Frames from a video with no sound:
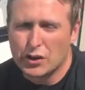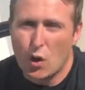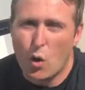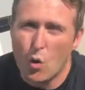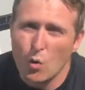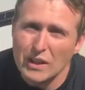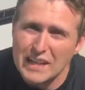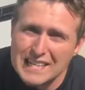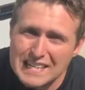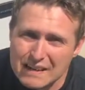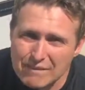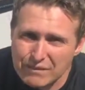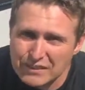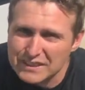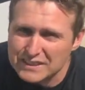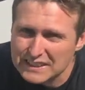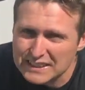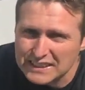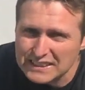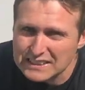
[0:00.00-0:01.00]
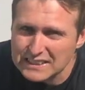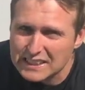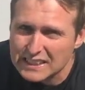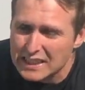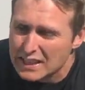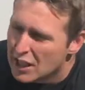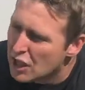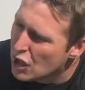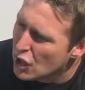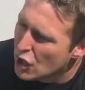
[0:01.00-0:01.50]
The only difference is,
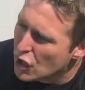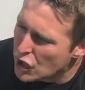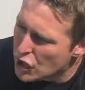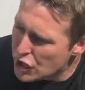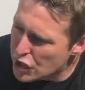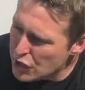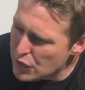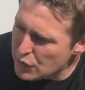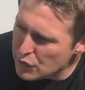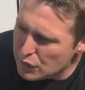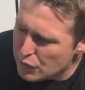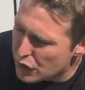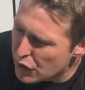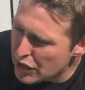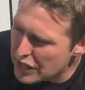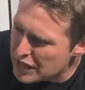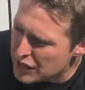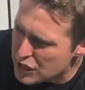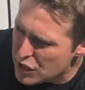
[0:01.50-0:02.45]
there is